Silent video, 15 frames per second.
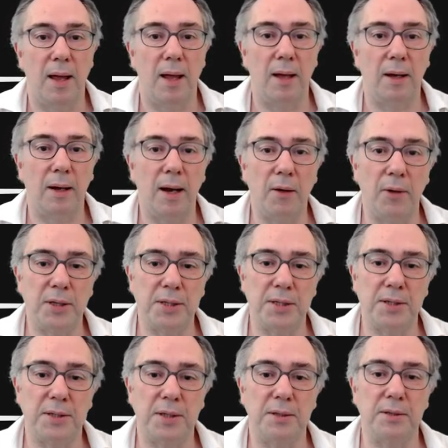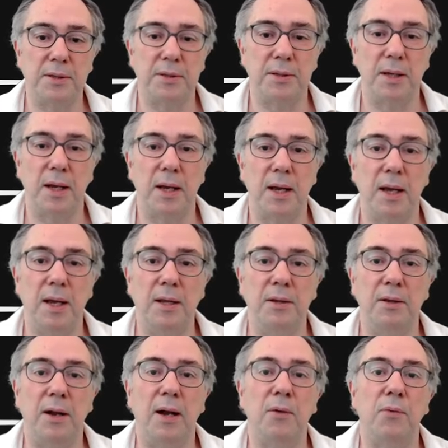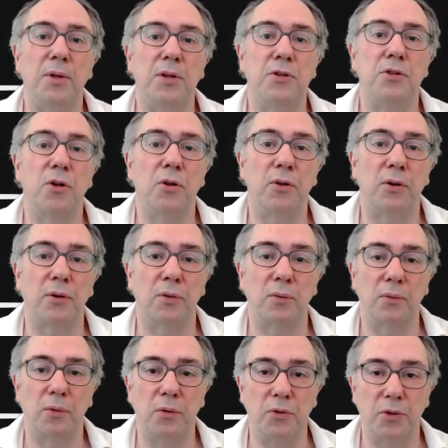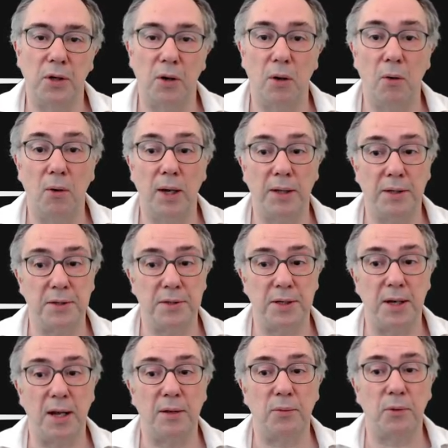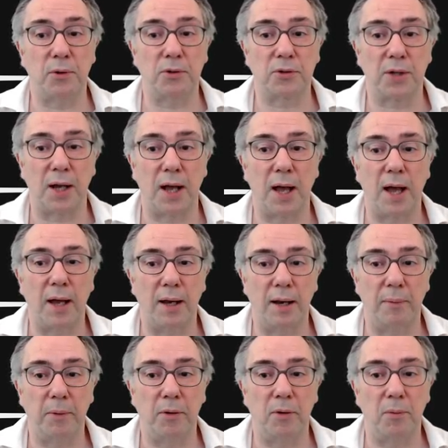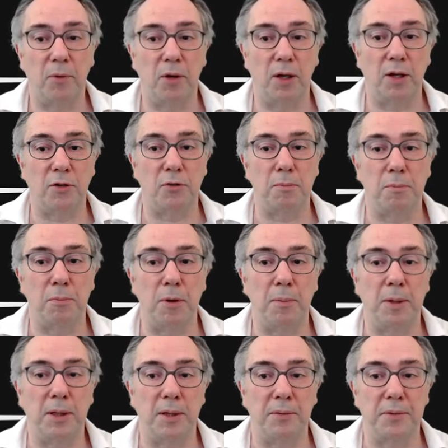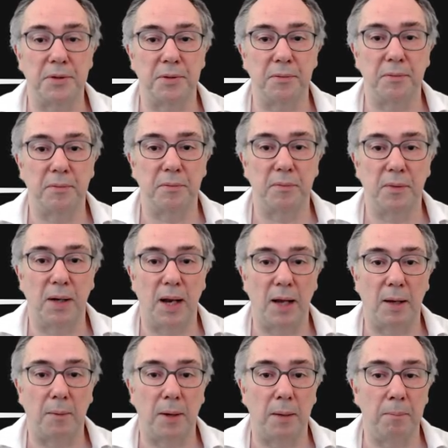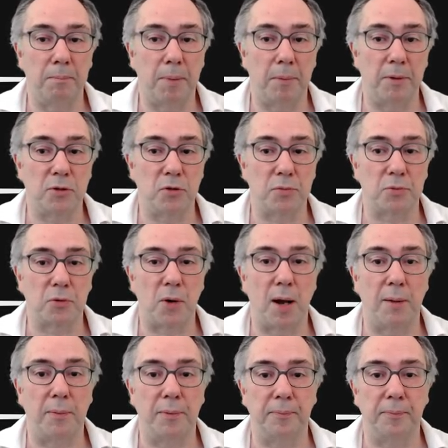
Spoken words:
And cloud assistants interact with each other using low latency networks and high level communication primitives, like public subscribe.